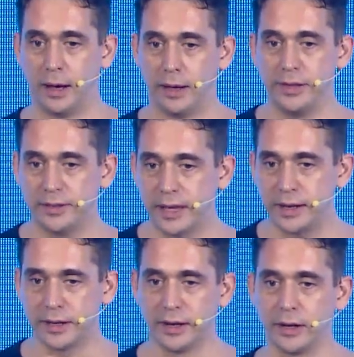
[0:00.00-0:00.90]
These
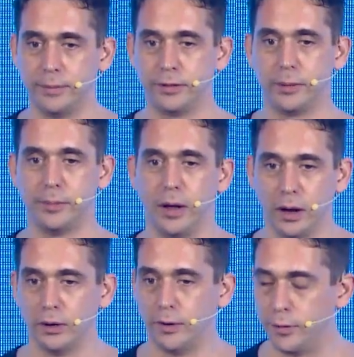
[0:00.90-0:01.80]
data can come from
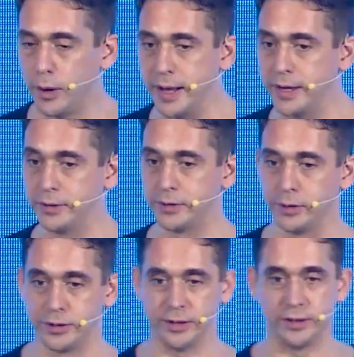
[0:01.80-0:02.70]
a variety of
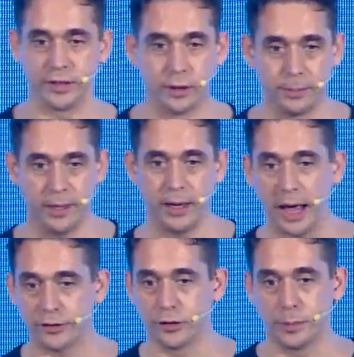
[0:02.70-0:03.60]
sources. It could be
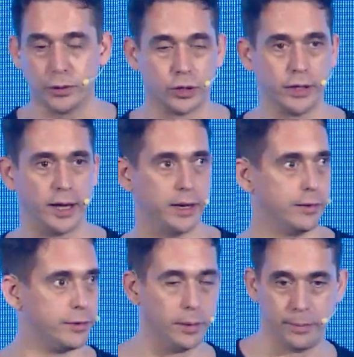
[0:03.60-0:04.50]
attribution data
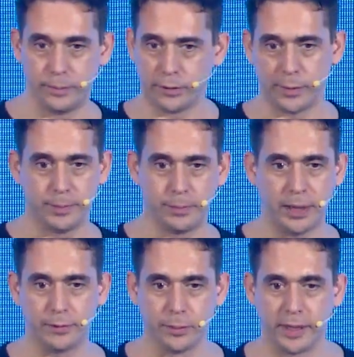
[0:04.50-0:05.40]
from a
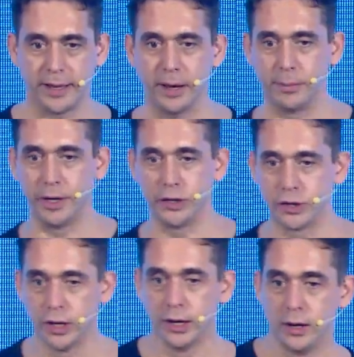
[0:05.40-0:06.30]
platform like Airbridge,
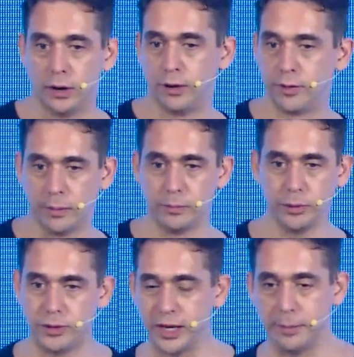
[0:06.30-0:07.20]
or from
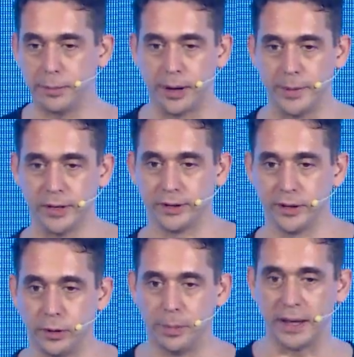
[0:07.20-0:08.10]
UTM parameters that
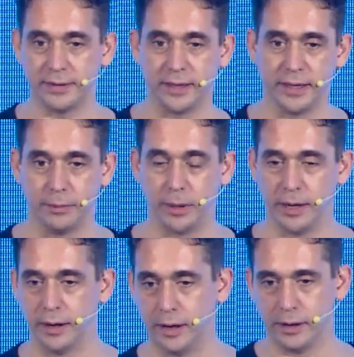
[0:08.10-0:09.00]
you're passing in
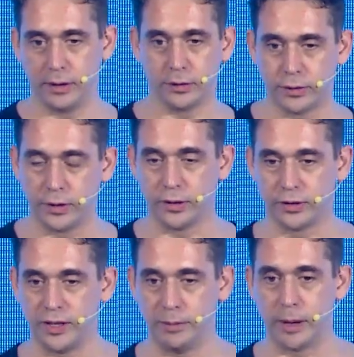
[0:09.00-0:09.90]
when, so you can
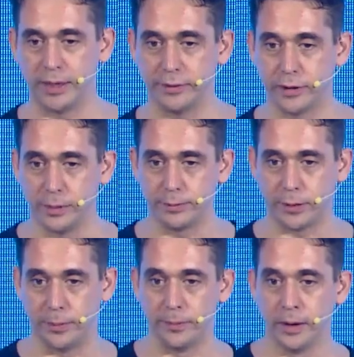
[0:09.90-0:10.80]
see where they've come
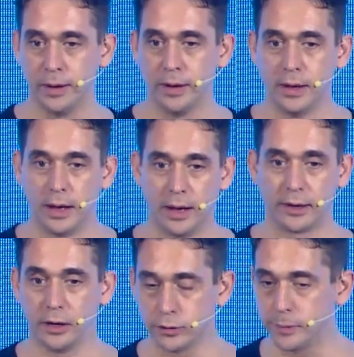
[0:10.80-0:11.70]
from. It
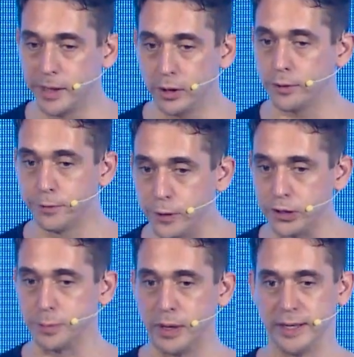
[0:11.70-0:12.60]
can also be a lot of
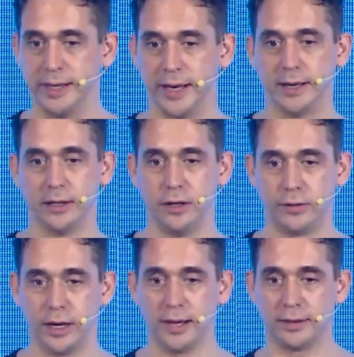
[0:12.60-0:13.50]
first-party data that
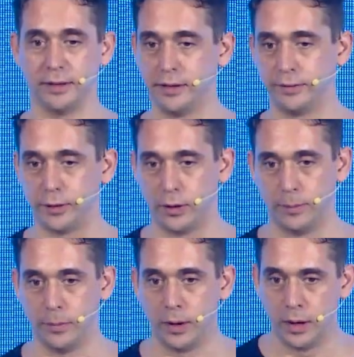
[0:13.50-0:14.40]
you've collected from